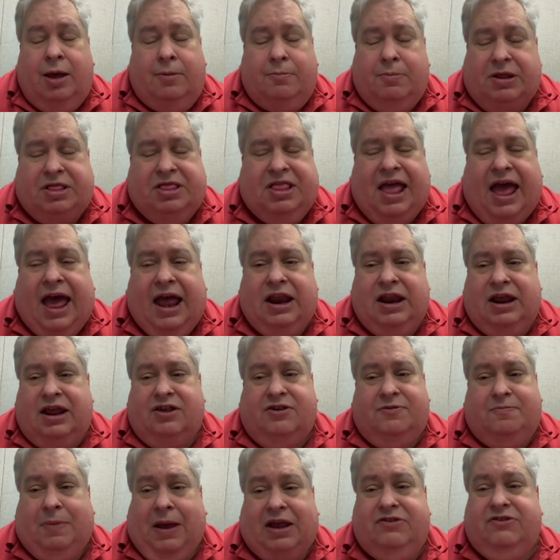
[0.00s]
But that is
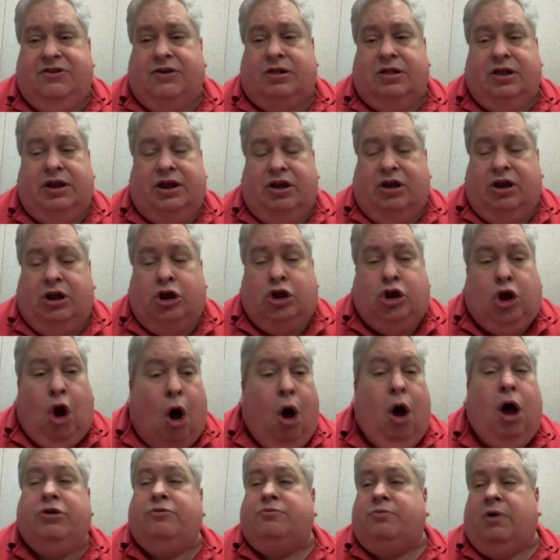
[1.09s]
basically
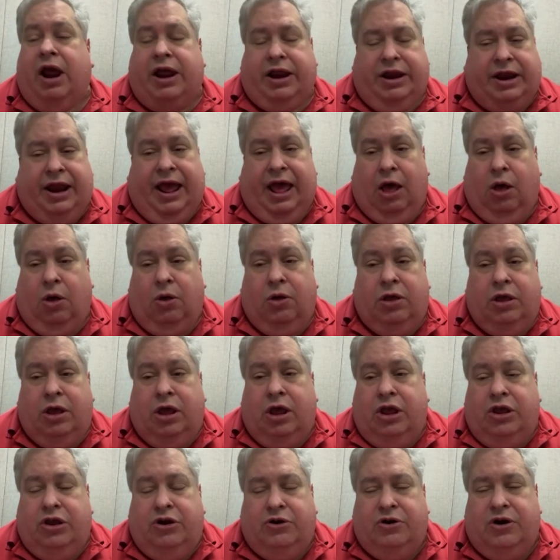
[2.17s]
gone right now.
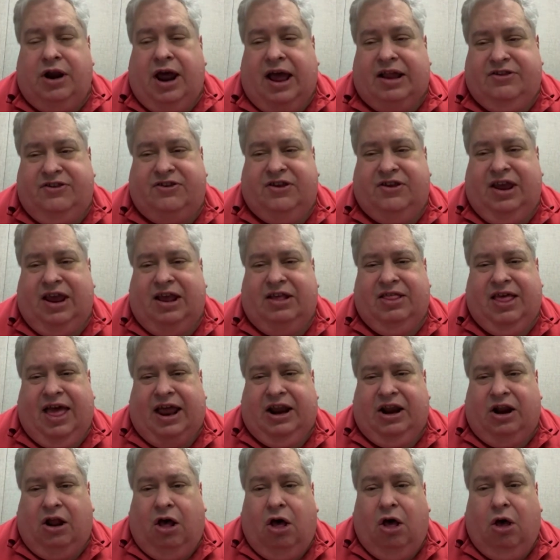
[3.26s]
You're not seeing that
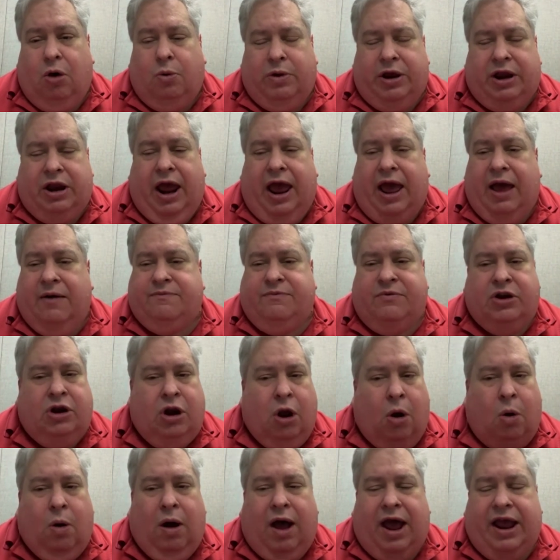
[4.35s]
at all. We have
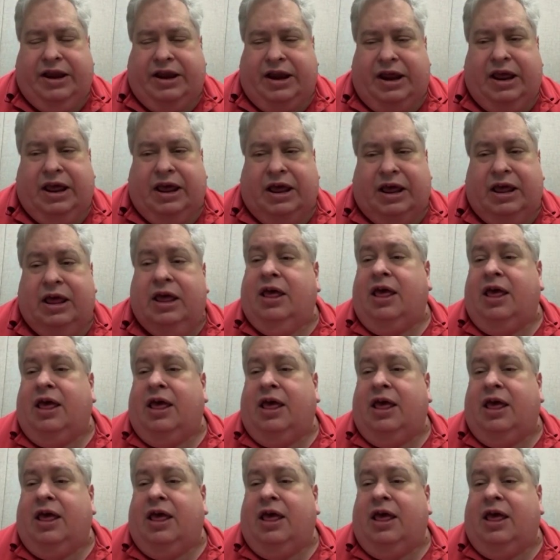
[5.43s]
no idea